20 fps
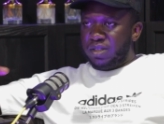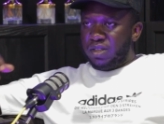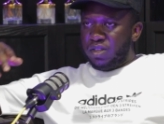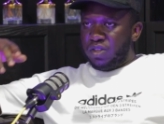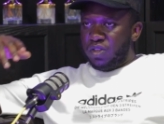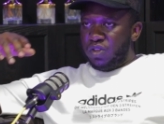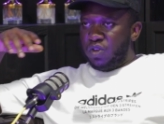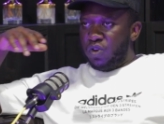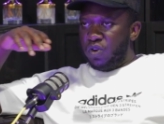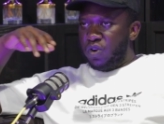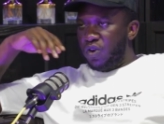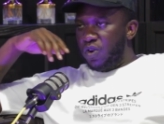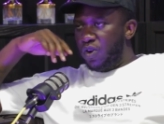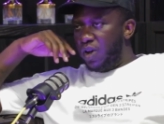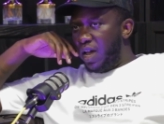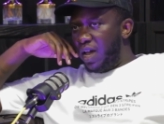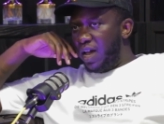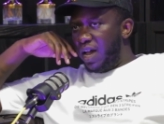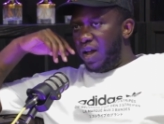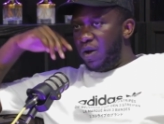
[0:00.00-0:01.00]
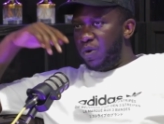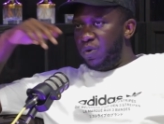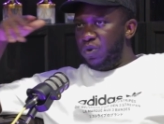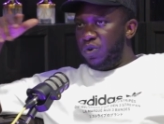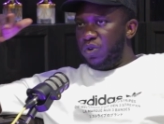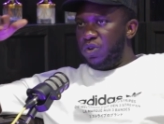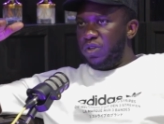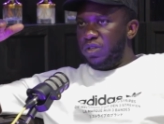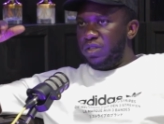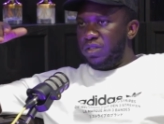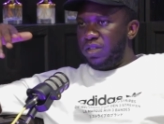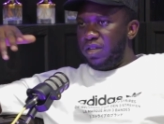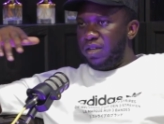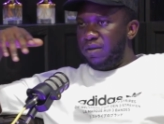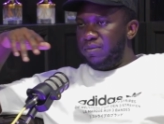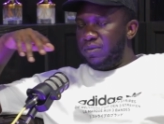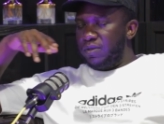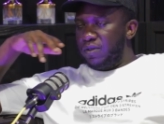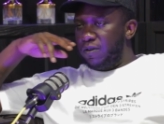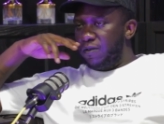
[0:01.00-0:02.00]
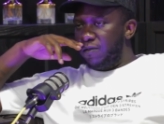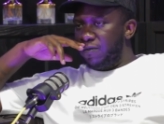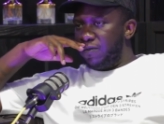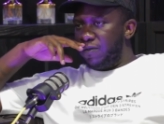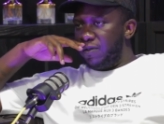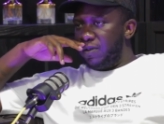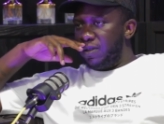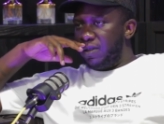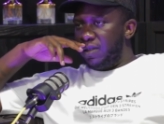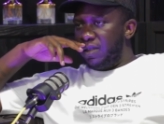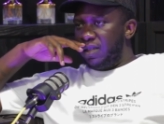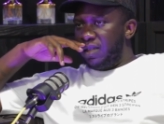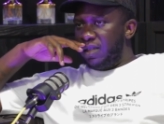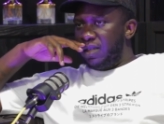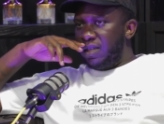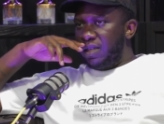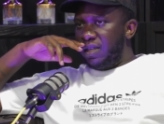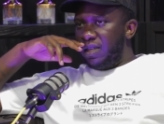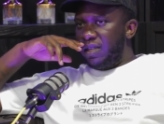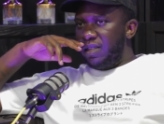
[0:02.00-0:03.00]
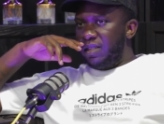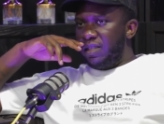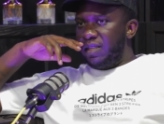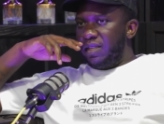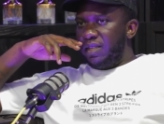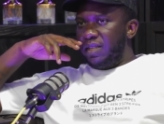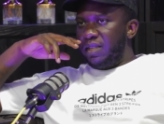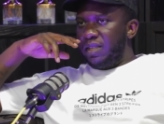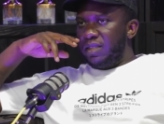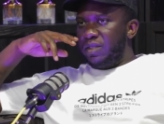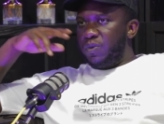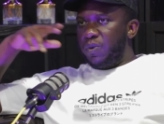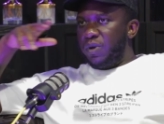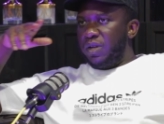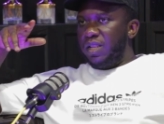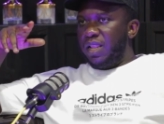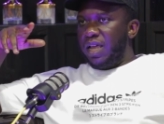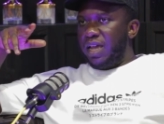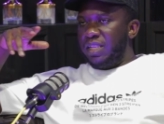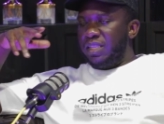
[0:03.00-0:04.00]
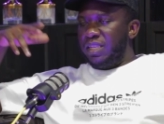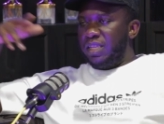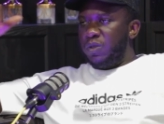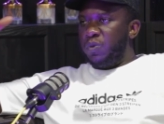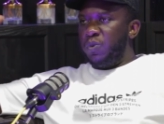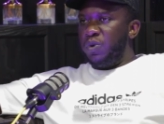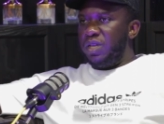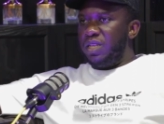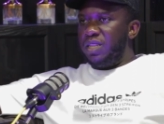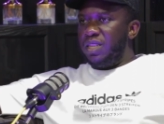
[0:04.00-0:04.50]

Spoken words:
your outlook on terms of 20? Like, did the